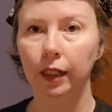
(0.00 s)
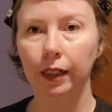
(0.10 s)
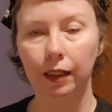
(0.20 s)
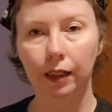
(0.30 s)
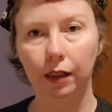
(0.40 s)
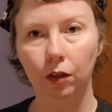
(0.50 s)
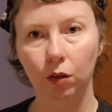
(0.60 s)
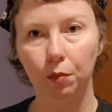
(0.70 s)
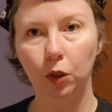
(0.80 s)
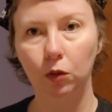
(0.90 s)
neckline
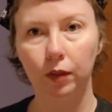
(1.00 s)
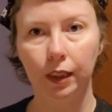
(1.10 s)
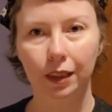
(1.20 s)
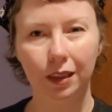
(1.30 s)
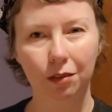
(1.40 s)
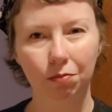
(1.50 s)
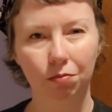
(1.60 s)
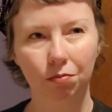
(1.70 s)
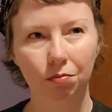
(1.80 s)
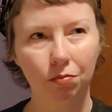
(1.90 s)
or a boat neck.
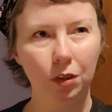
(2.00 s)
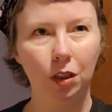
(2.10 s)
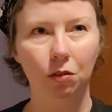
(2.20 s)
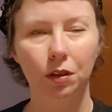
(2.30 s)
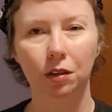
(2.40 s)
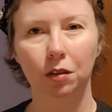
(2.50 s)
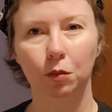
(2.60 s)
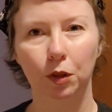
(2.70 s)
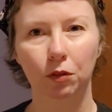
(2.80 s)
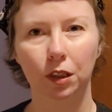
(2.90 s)
No, this is a
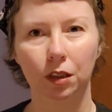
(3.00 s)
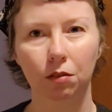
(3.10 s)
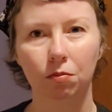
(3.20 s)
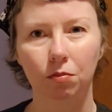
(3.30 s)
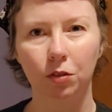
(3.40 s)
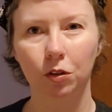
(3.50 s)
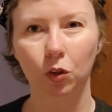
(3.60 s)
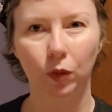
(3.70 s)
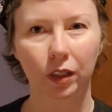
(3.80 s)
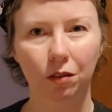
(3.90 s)
boat neck. So
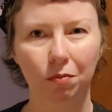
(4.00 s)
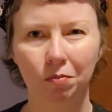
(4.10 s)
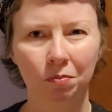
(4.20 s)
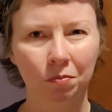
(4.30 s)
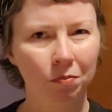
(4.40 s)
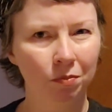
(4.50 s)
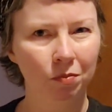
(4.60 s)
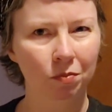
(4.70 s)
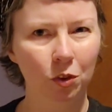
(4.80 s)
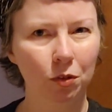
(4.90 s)
square.
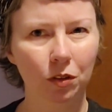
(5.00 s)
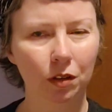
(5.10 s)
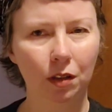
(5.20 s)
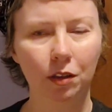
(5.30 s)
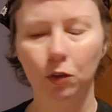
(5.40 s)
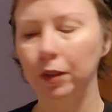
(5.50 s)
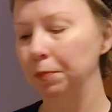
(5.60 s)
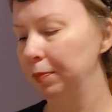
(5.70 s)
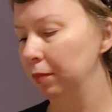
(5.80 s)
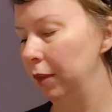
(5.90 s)
Do we just call that square?
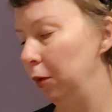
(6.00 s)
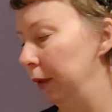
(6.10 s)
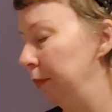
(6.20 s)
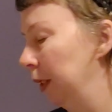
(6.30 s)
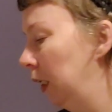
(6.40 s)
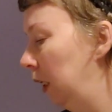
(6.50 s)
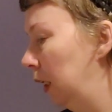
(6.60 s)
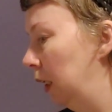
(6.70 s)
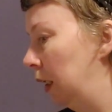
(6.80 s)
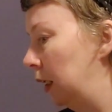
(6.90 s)
Anyway,
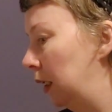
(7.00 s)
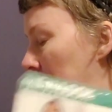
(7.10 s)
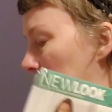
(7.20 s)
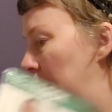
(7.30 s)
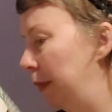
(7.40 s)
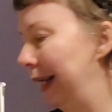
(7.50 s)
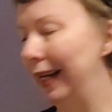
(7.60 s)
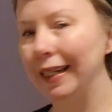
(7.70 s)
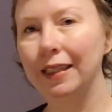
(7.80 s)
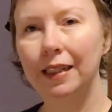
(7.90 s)
I
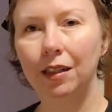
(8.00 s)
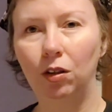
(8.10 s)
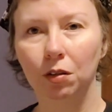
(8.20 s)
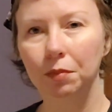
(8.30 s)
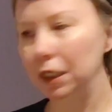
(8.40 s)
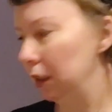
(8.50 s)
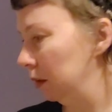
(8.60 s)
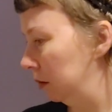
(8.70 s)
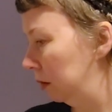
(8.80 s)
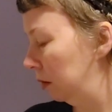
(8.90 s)
like that on me,
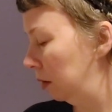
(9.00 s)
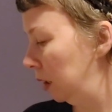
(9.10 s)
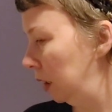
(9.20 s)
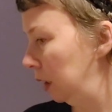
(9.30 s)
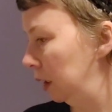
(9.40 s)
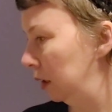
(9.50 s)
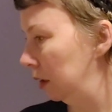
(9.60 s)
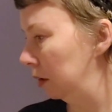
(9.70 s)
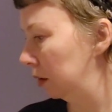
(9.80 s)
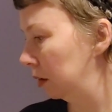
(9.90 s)

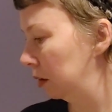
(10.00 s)
and